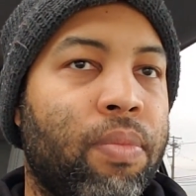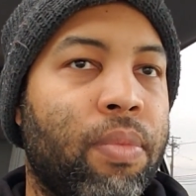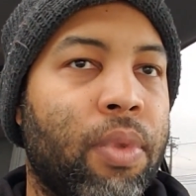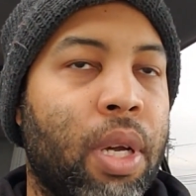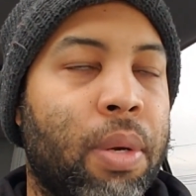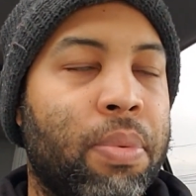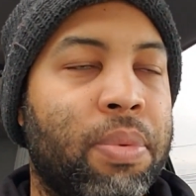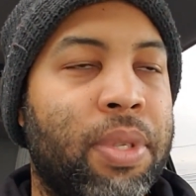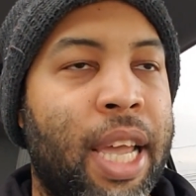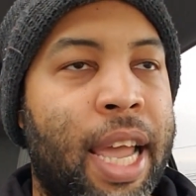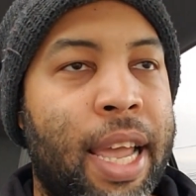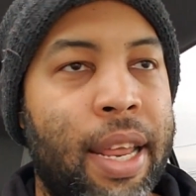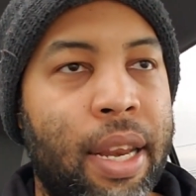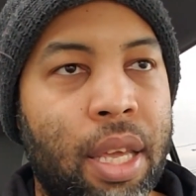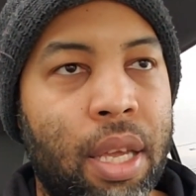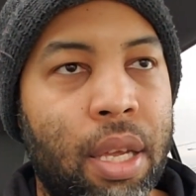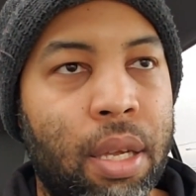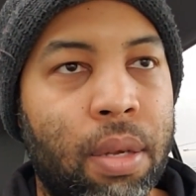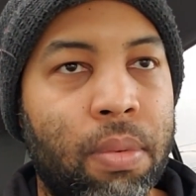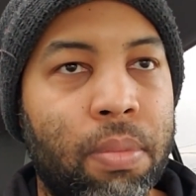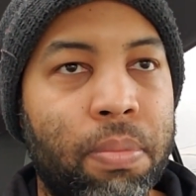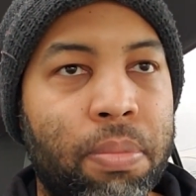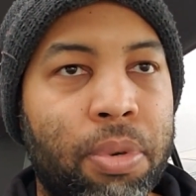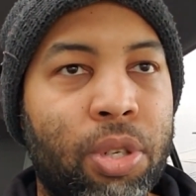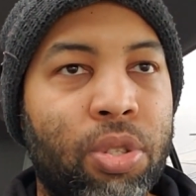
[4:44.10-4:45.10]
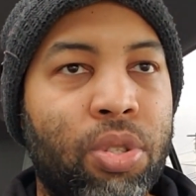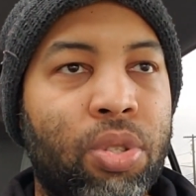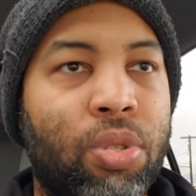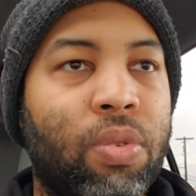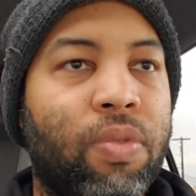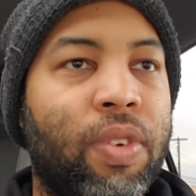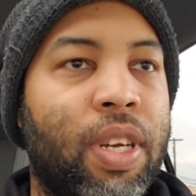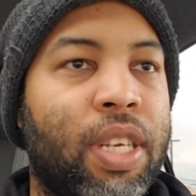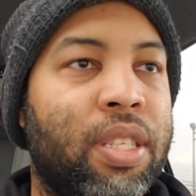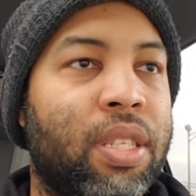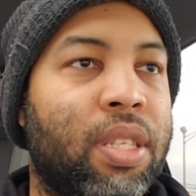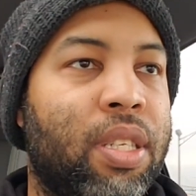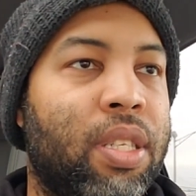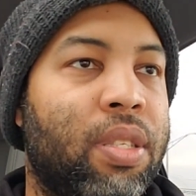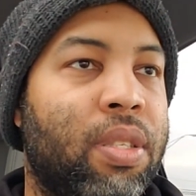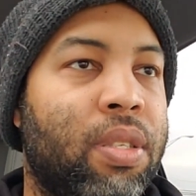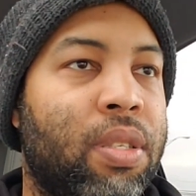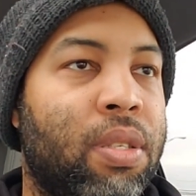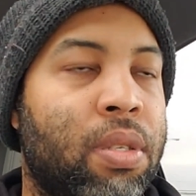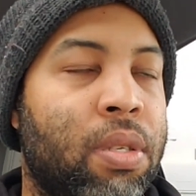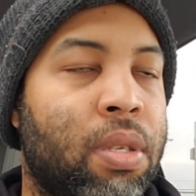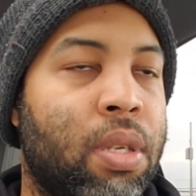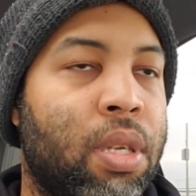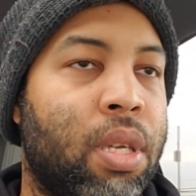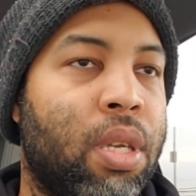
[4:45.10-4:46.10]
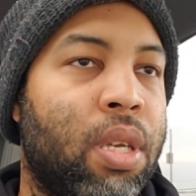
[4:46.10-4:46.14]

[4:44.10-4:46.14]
obtaining personal residence,